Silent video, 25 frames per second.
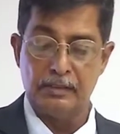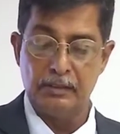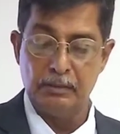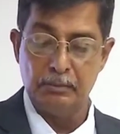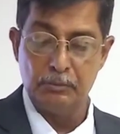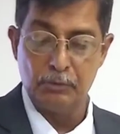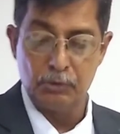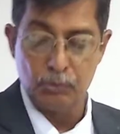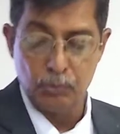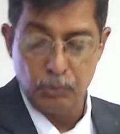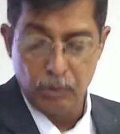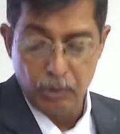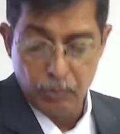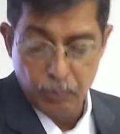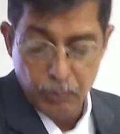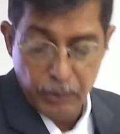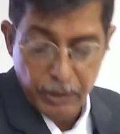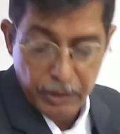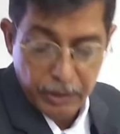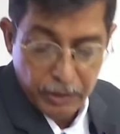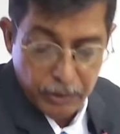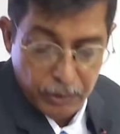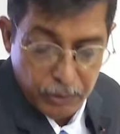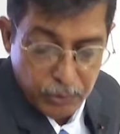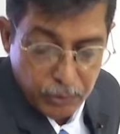oil flow
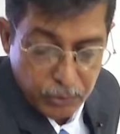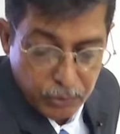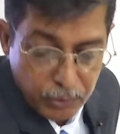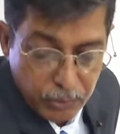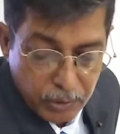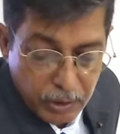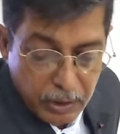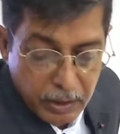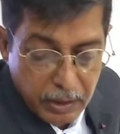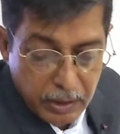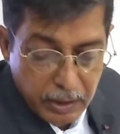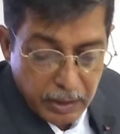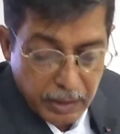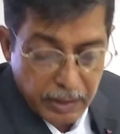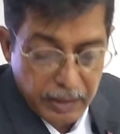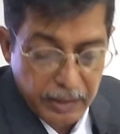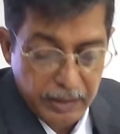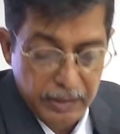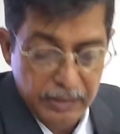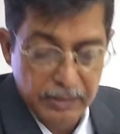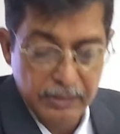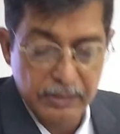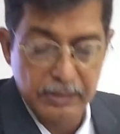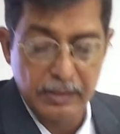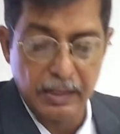going through the
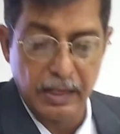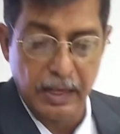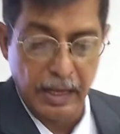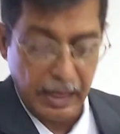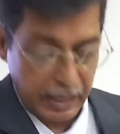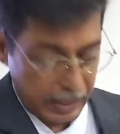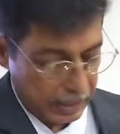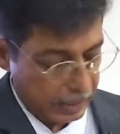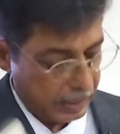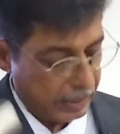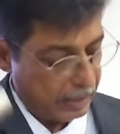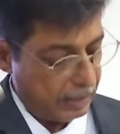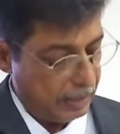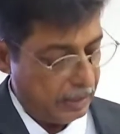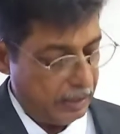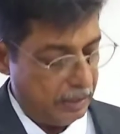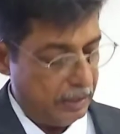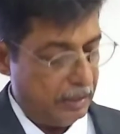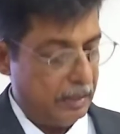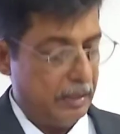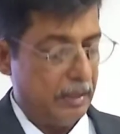bearing stops,